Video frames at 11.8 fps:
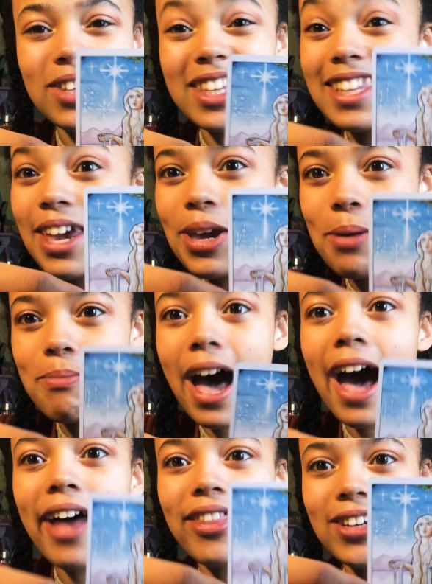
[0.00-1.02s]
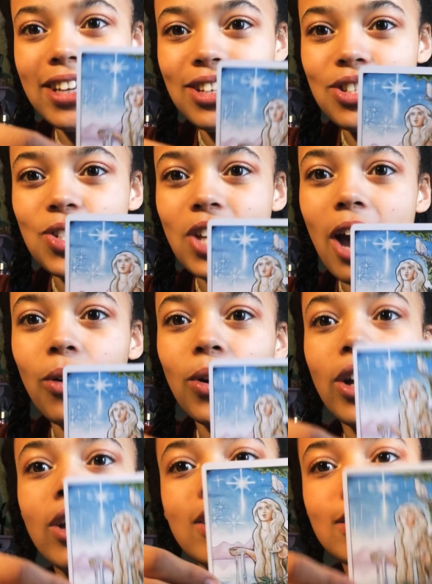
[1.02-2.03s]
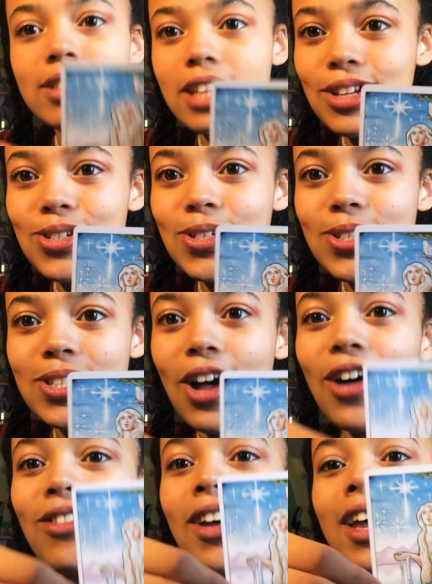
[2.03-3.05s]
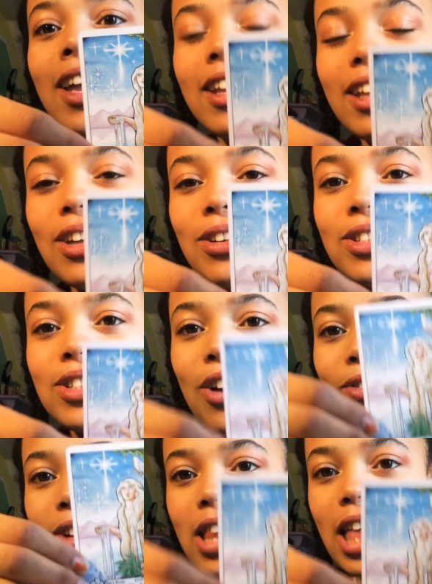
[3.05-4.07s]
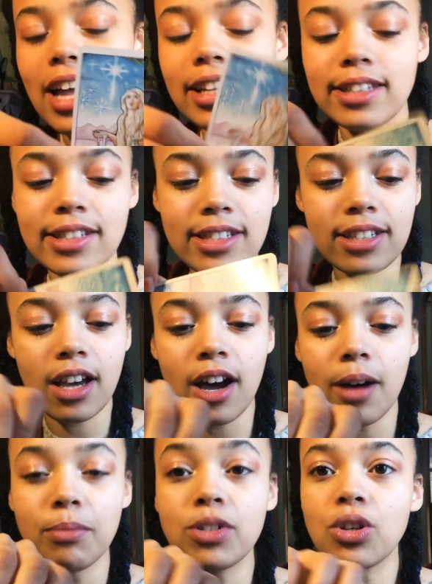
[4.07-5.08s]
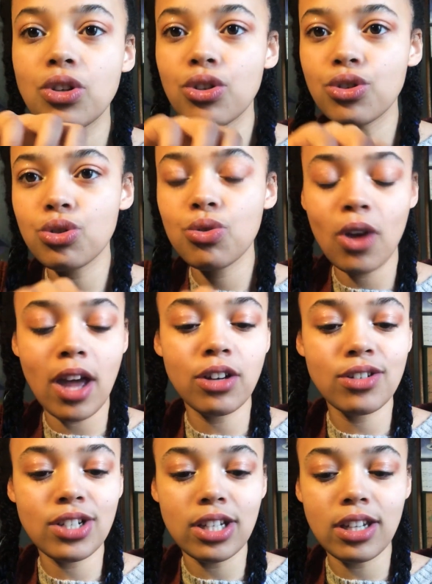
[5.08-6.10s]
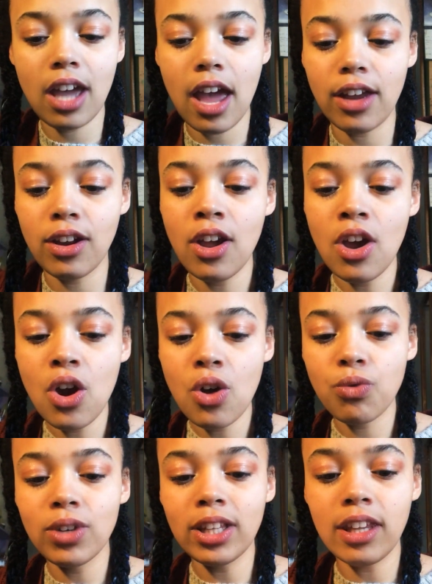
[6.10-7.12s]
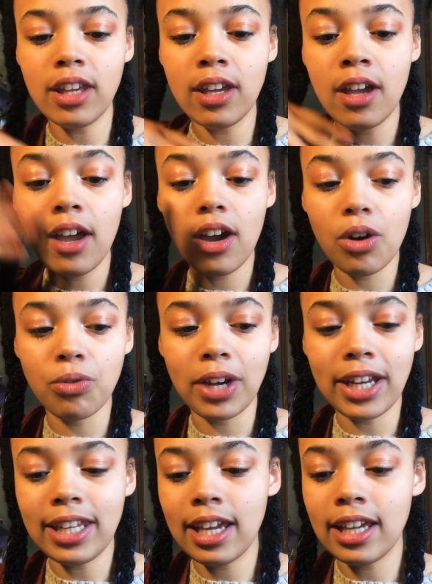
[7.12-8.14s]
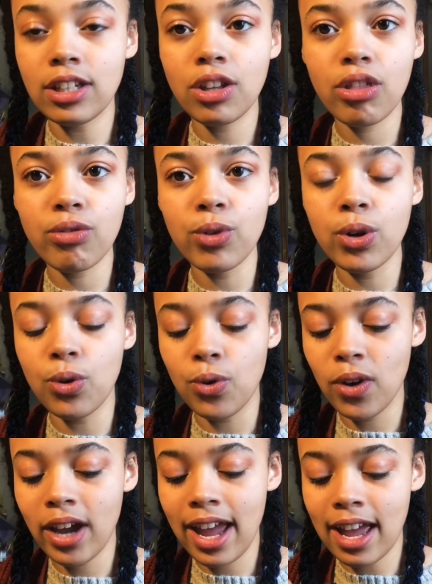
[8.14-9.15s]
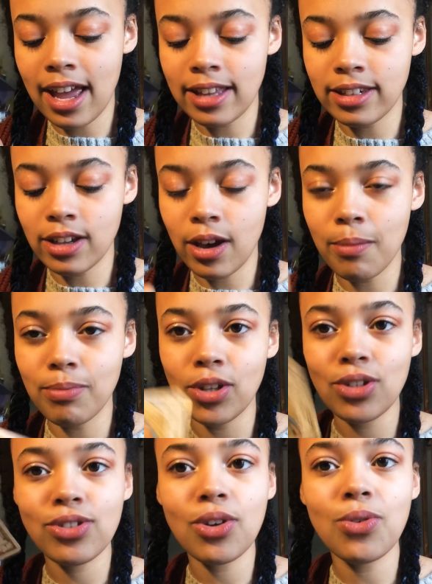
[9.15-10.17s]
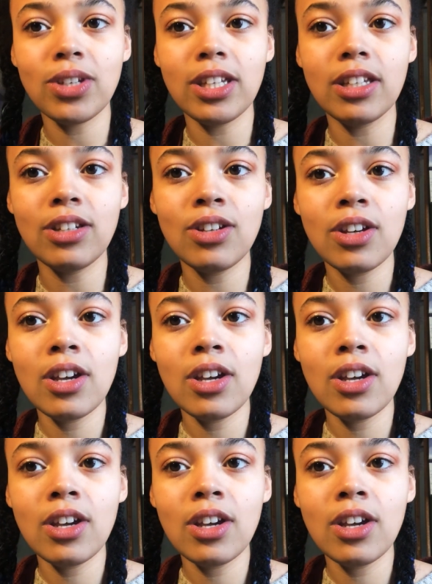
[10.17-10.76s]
take a bath, take a shower, sage yourself, get yourself cleansed, so your true energy can really irradiate through, and there's no need.